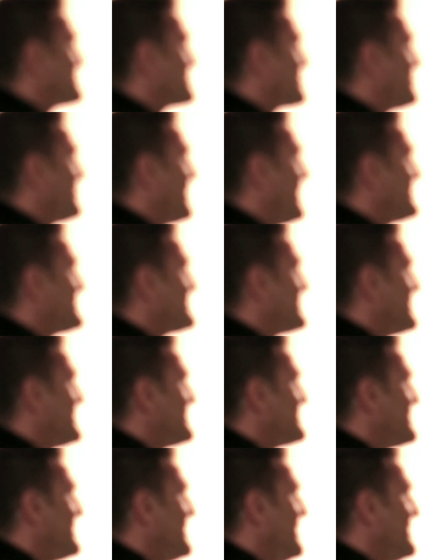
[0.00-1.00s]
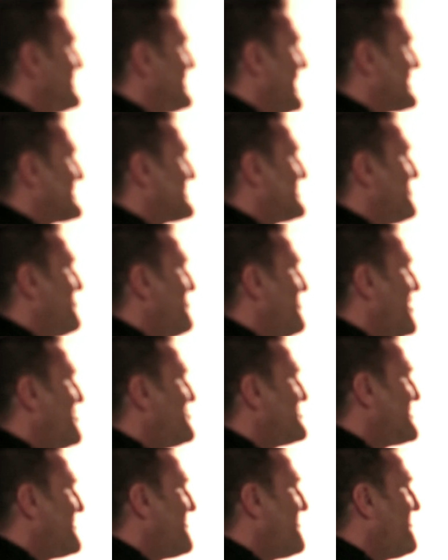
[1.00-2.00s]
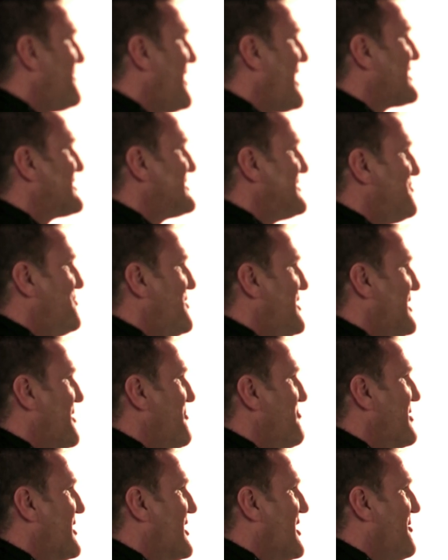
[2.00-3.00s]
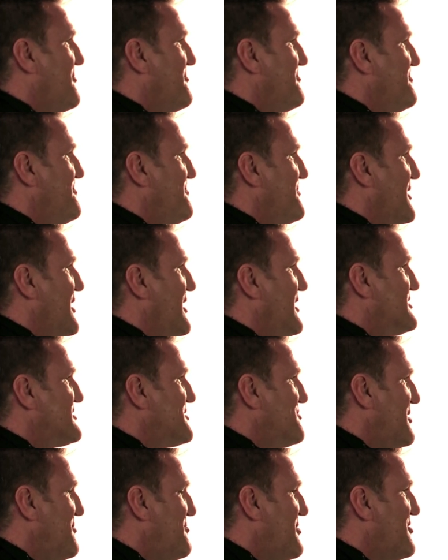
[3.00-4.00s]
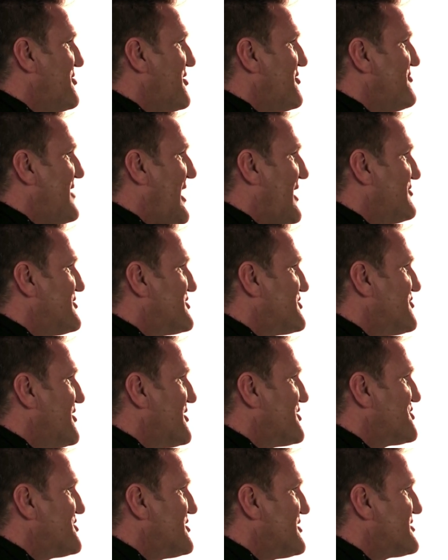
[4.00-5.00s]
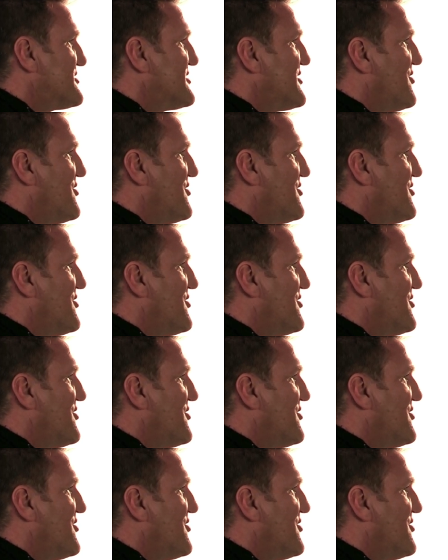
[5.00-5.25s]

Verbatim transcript: is created, that's the most effective we can become. So we build around structures,